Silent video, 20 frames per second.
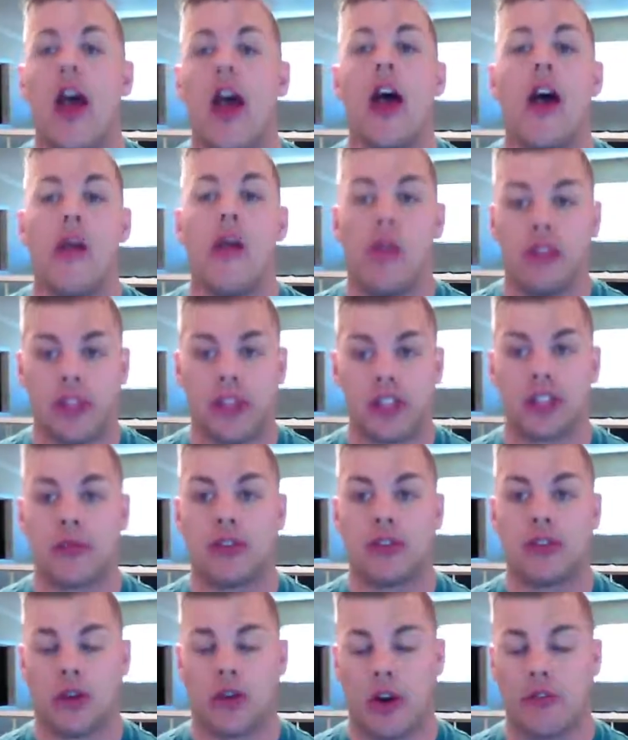this is going to be
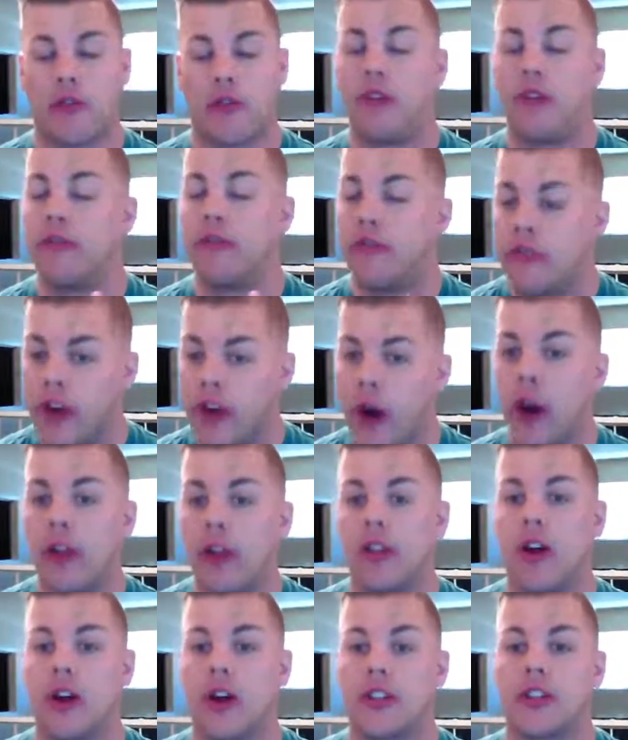sticking around for a very
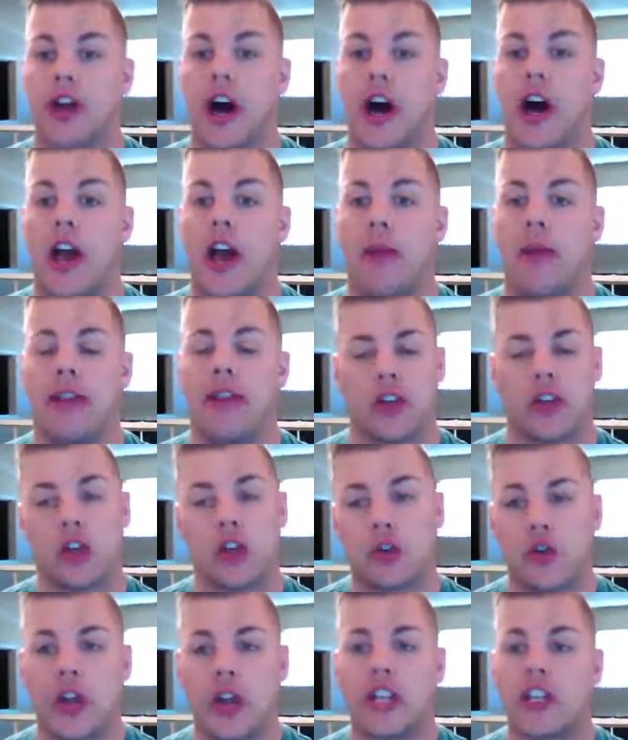long time and is a
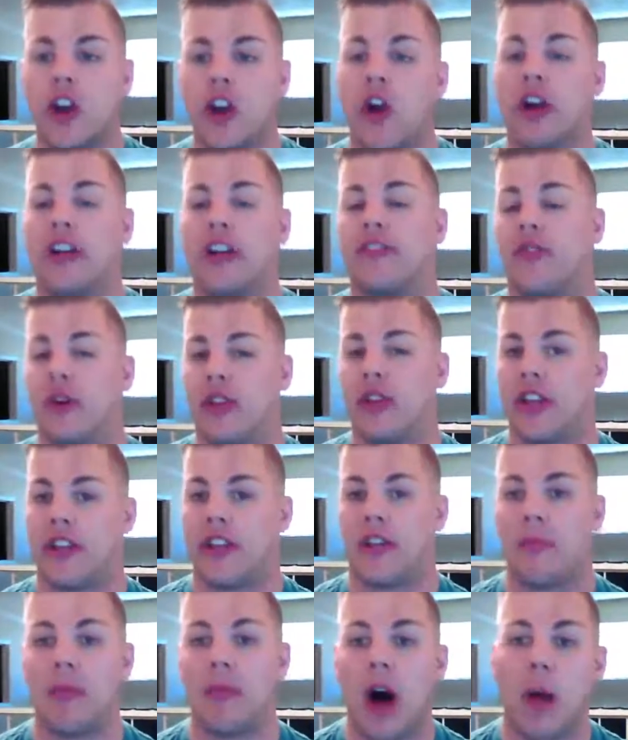great target for a lot of
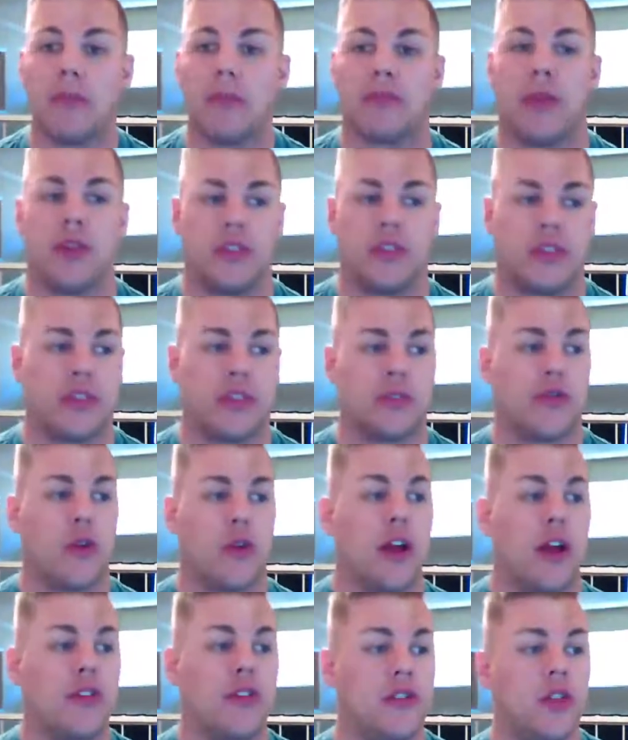the pump spells in this
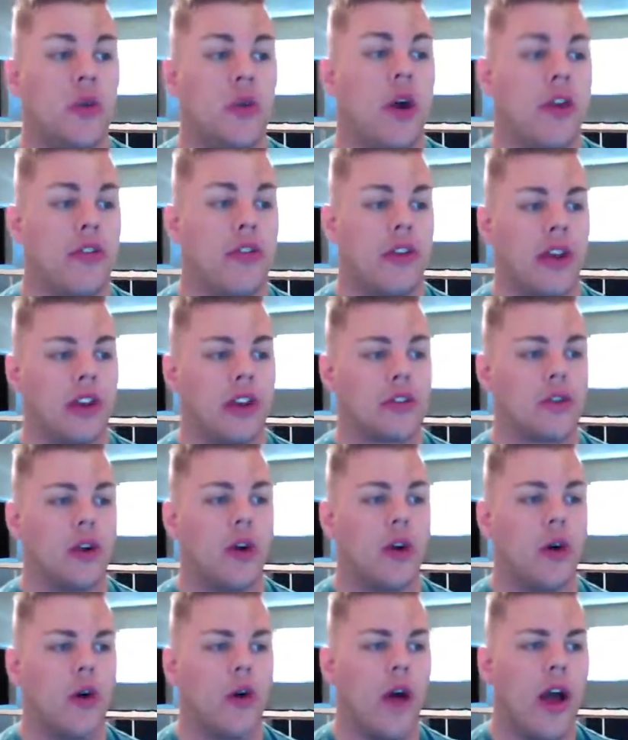format too, I think.
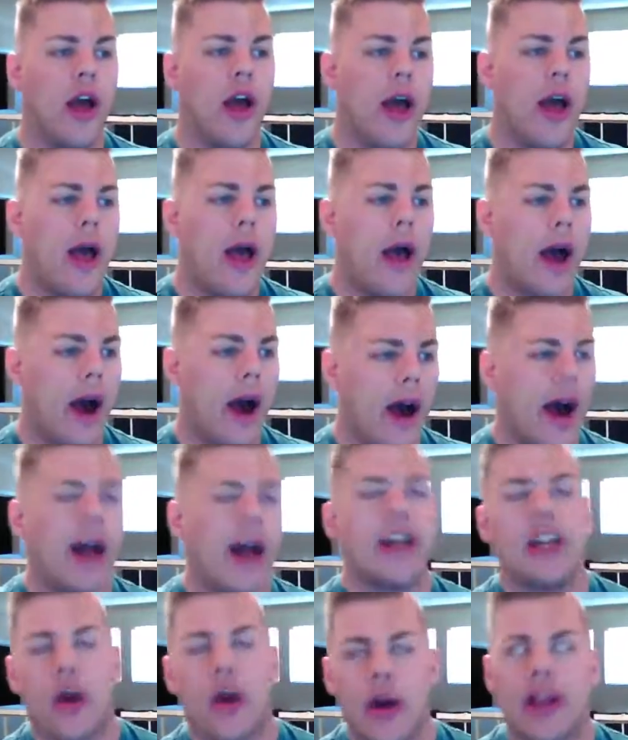So I
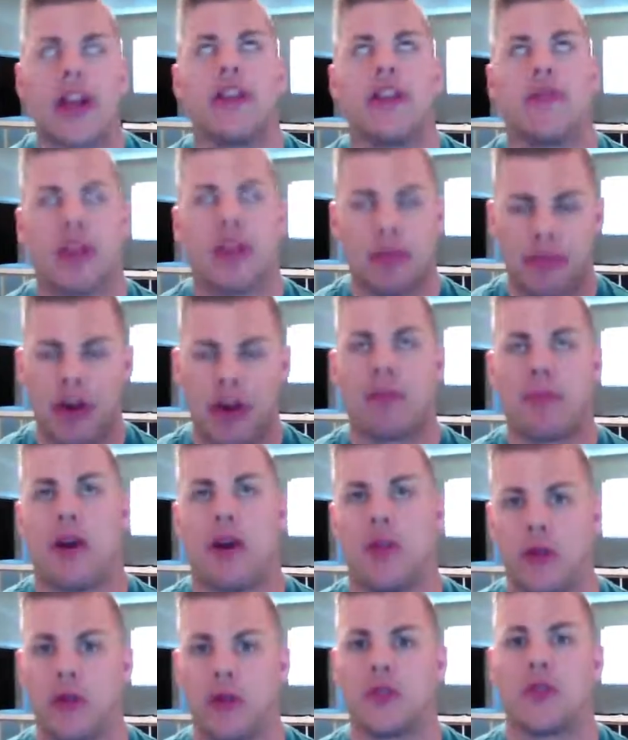know I kind of like break my
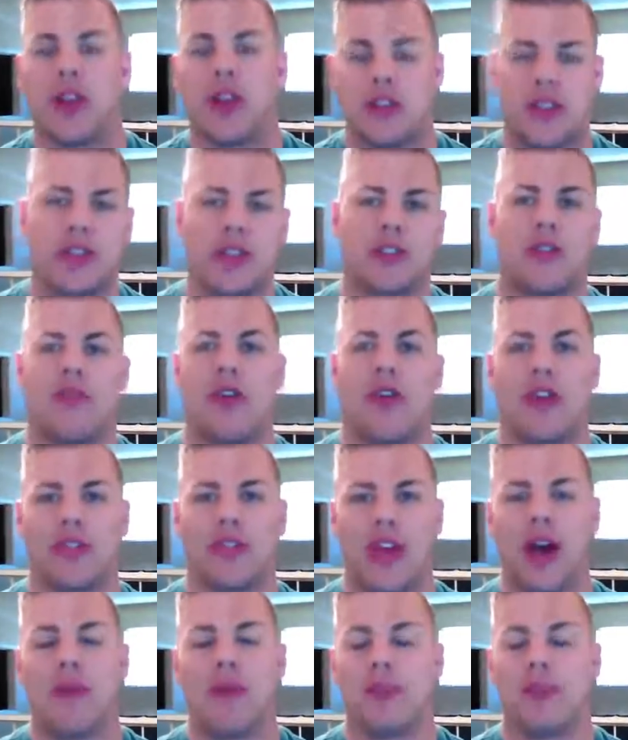rules when I say stuff like
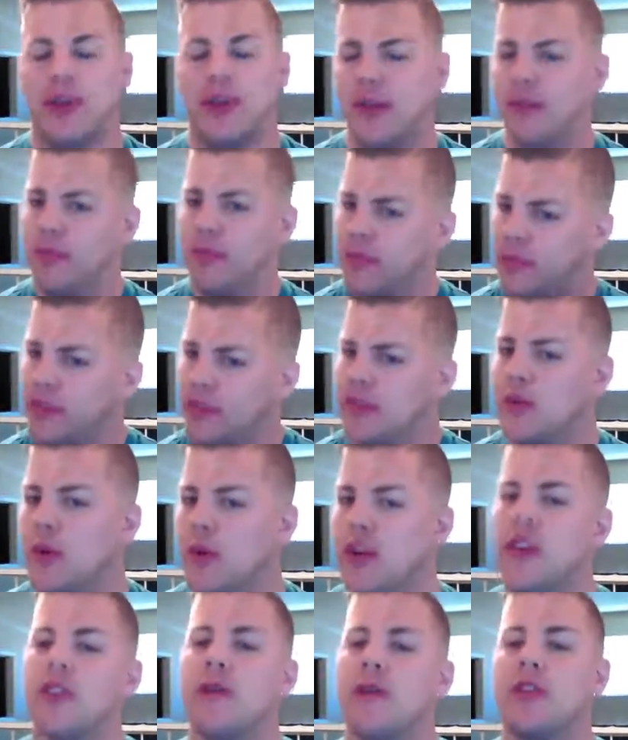that, but this is one
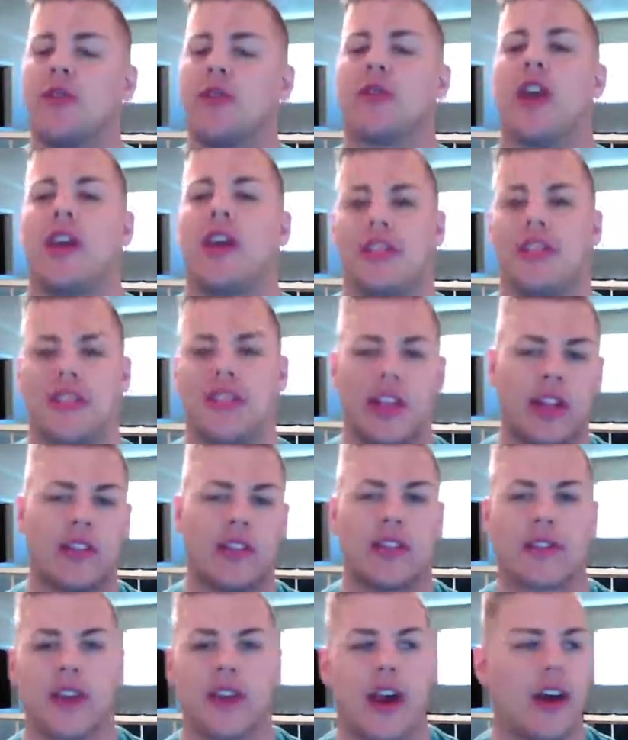of those special cases. I like
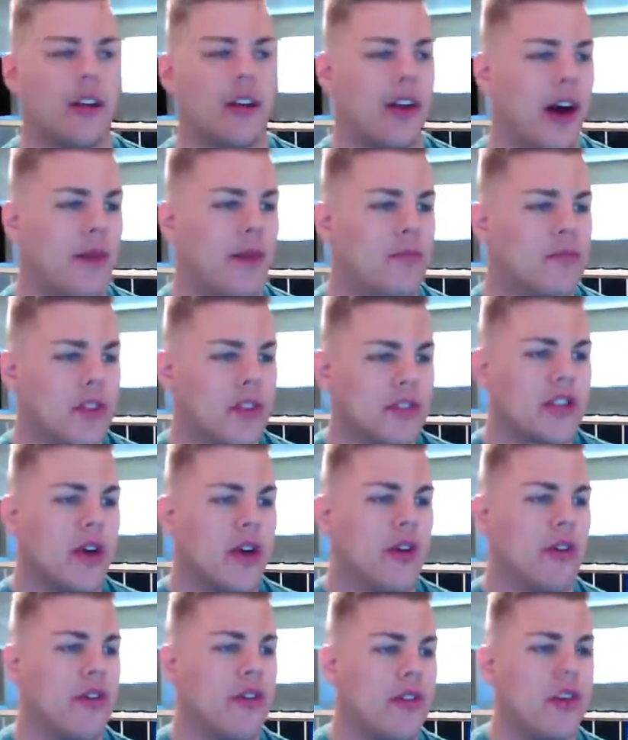this guy a lot.
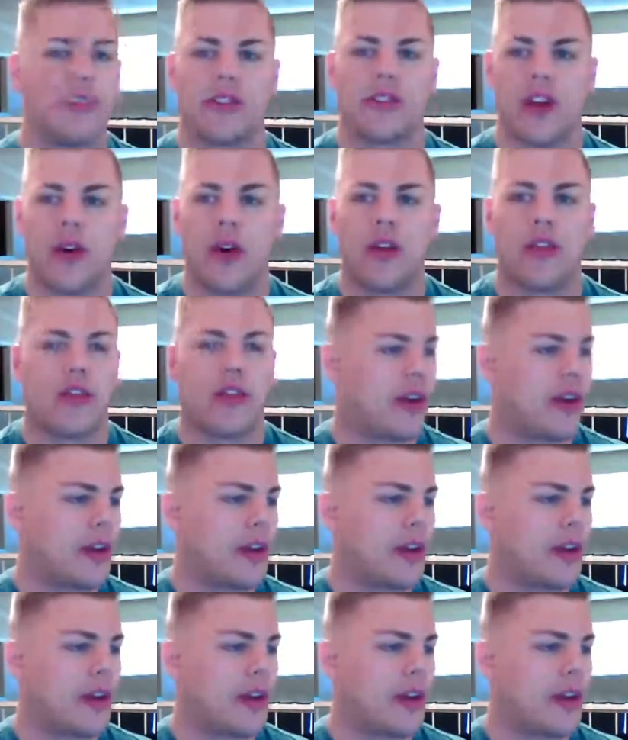Solid 3.